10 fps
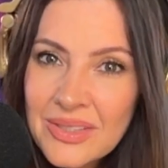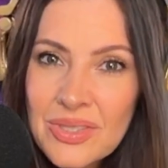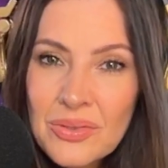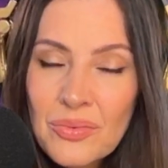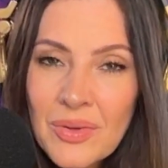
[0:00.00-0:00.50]

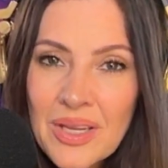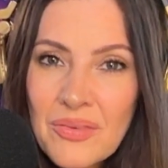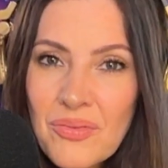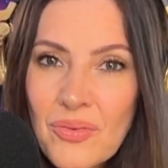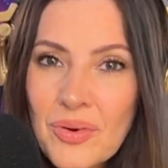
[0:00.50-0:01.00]
to
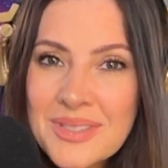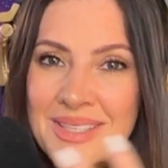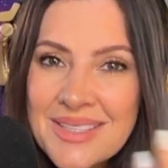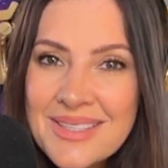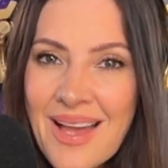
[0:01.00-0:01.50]
reinforce
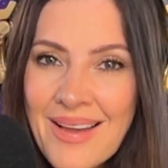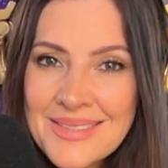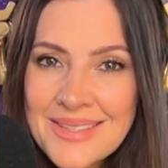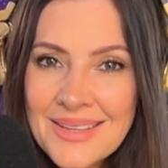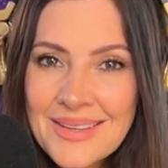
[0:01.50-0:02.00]
this
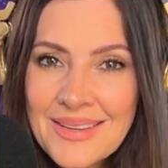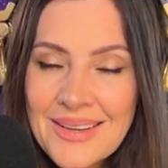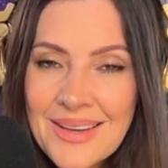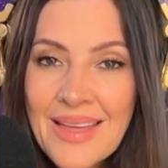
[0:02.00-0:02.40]
identity.